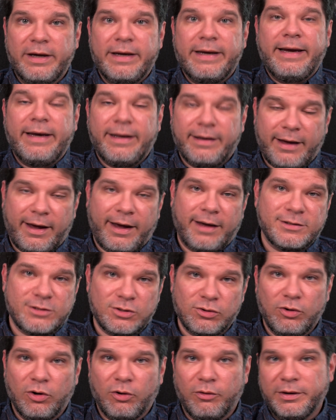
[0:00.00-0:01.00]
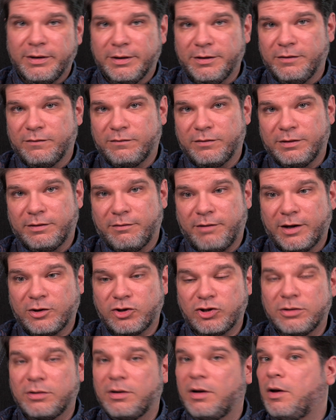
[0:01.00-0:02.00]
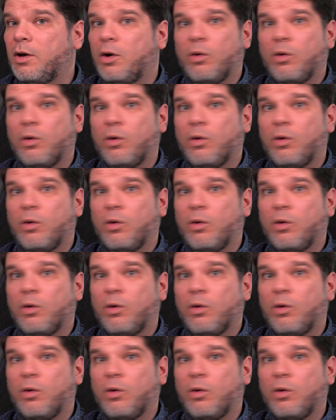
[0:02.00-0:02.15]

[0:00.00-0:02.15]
It has to go in a different direction.